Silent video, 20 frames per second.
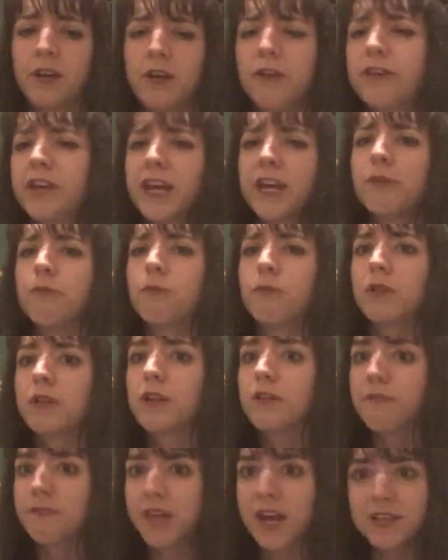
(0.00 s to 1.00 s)
Okay, well,
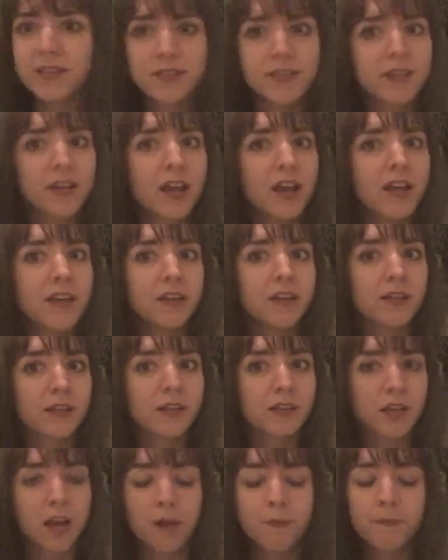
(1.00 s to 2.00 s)
if that's the kind
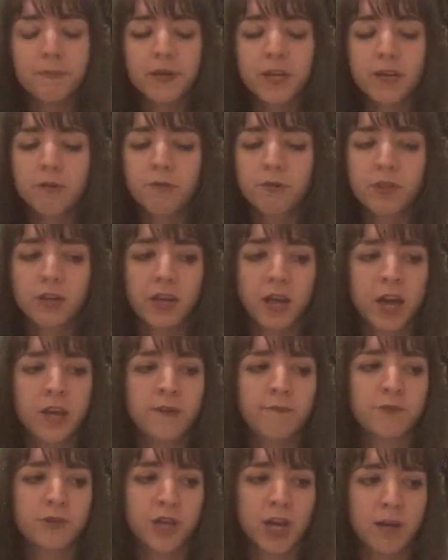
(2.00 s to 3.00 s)
of company with the kind
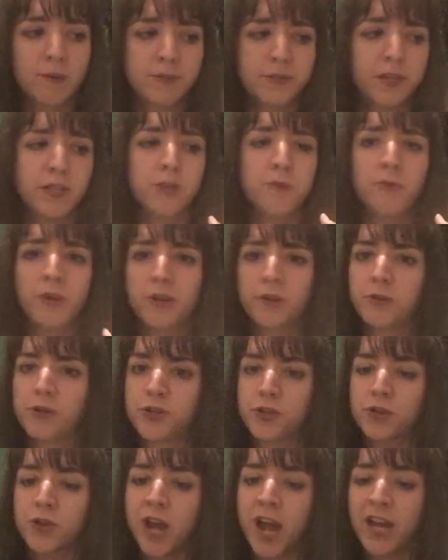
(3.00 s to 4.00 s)
of jobs that you want to
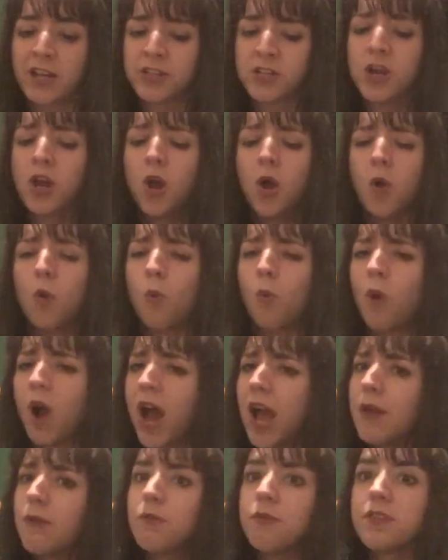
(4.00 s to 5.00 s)
attract,
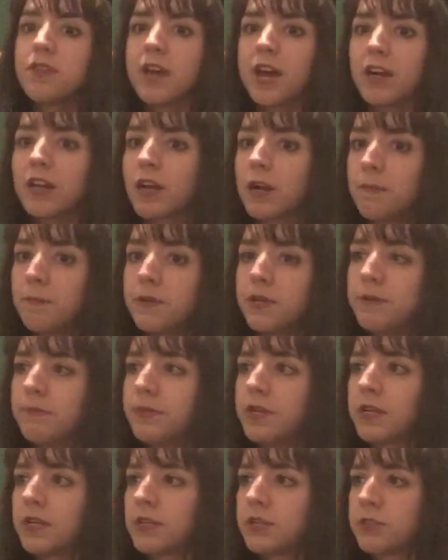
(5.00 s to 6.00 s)
why would that company
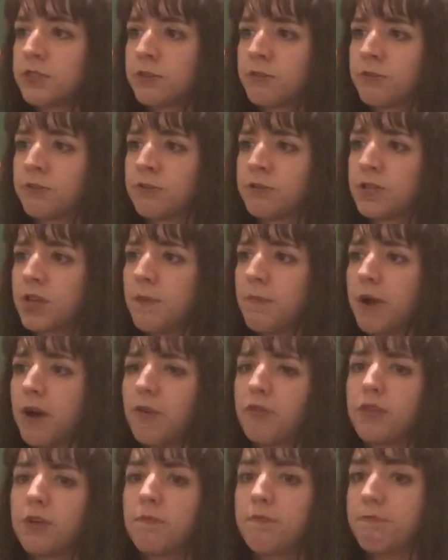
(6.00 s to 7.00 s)
be concerned
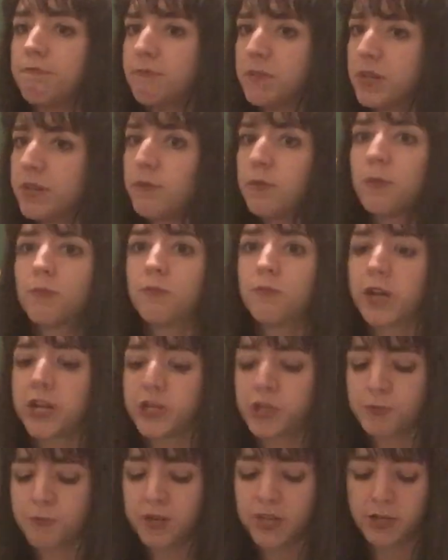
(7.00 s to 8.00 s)
about the minimum
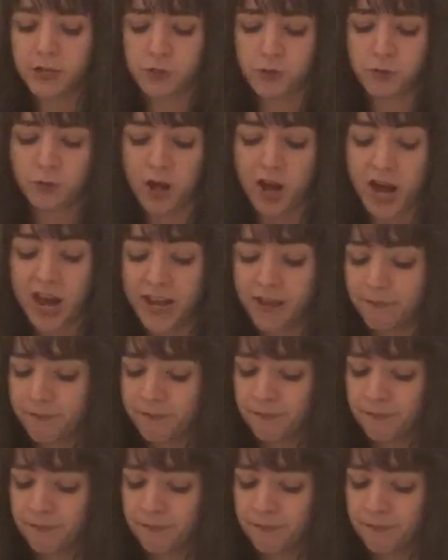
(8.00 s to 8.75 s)
wage being too high?